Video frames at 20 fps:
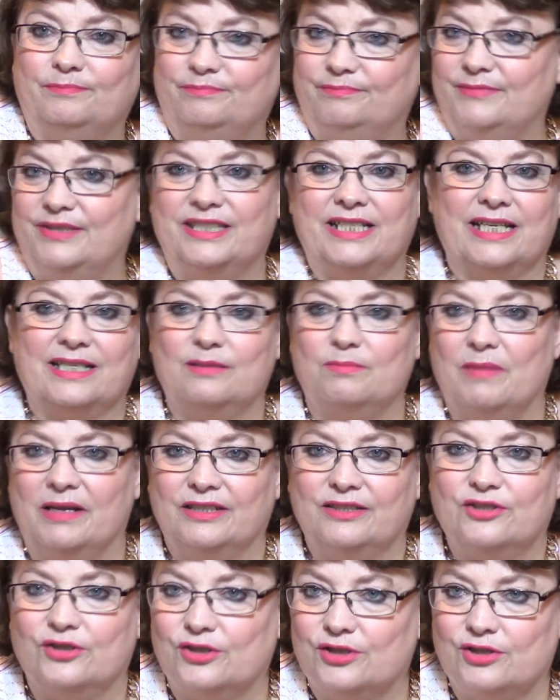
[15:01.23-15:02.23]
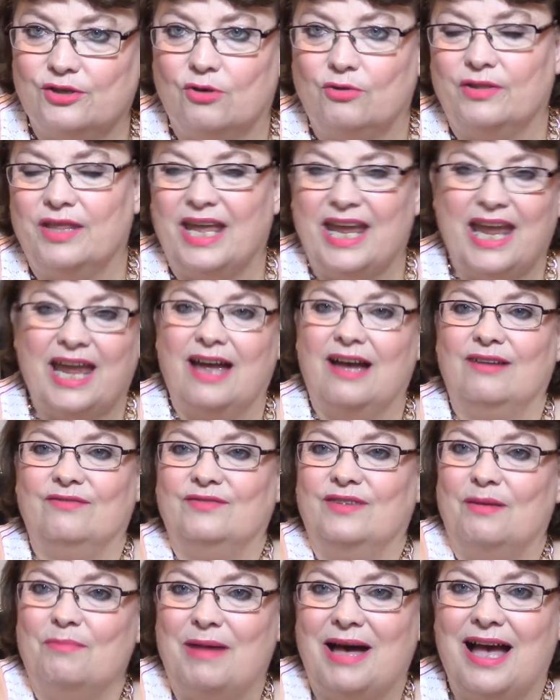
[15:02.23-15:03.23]
six months or so, they have
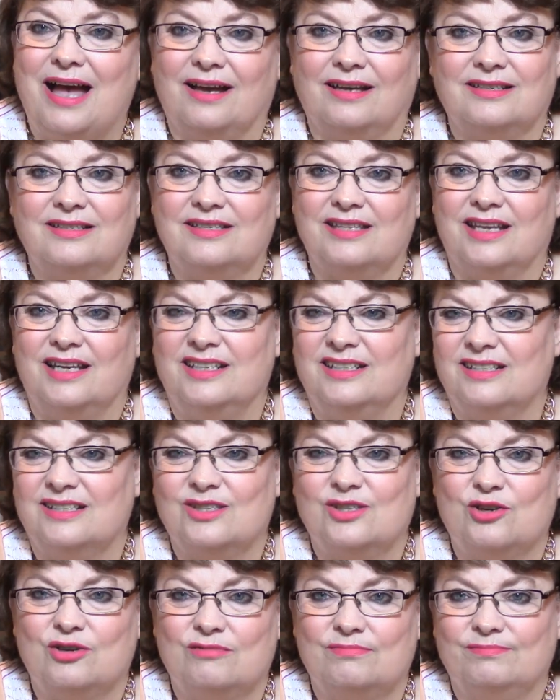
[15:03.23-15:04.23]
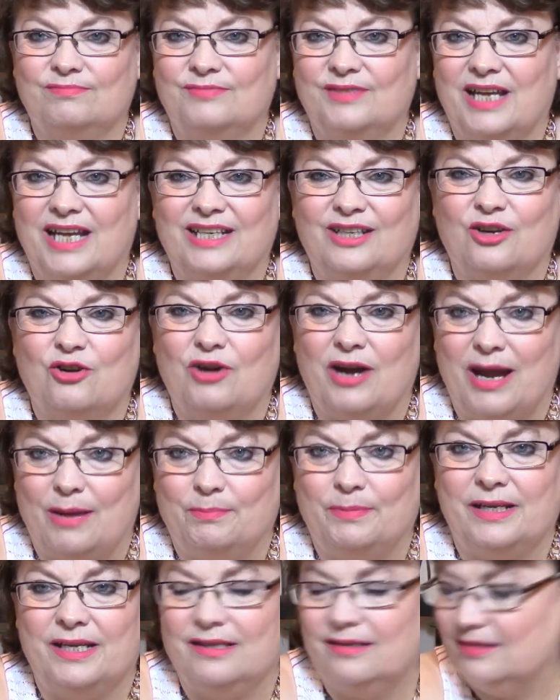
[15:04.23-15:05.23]
a box that is kind of
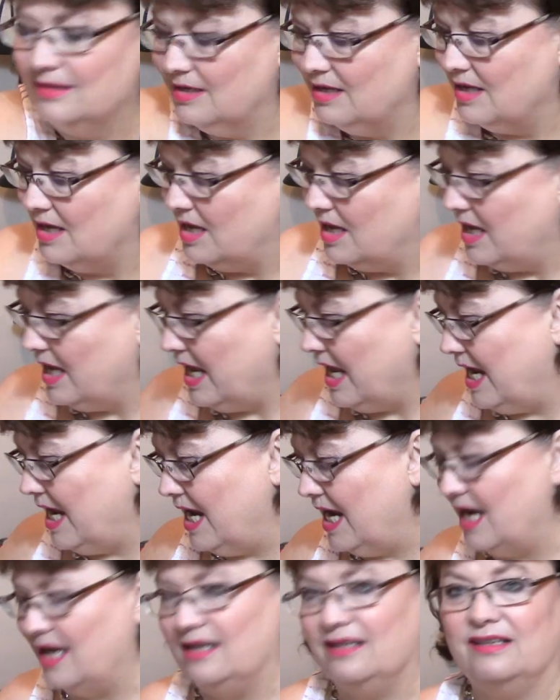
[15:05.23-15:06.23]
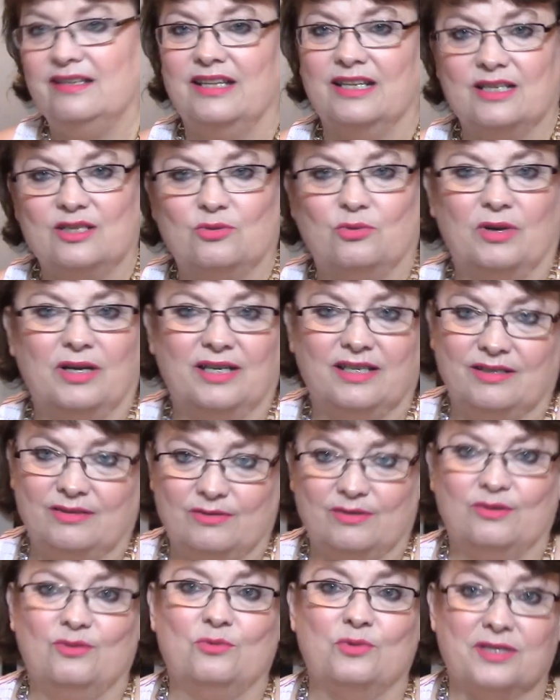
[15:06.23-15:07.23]
crappy. And this one
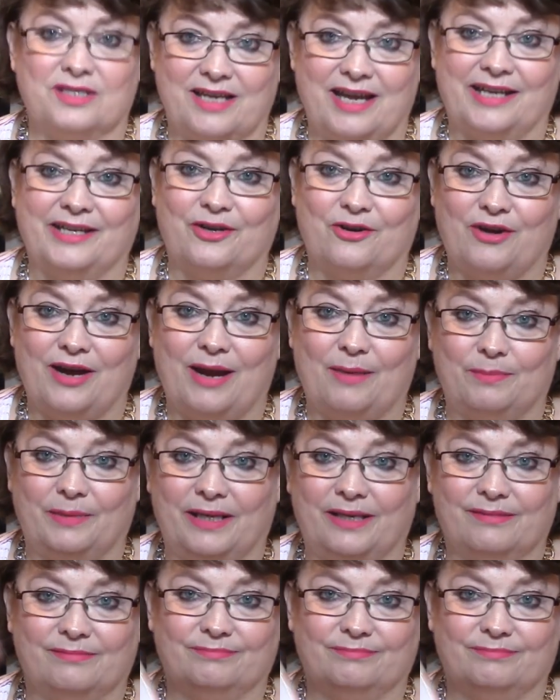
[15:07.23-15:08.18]
was kind of crappy.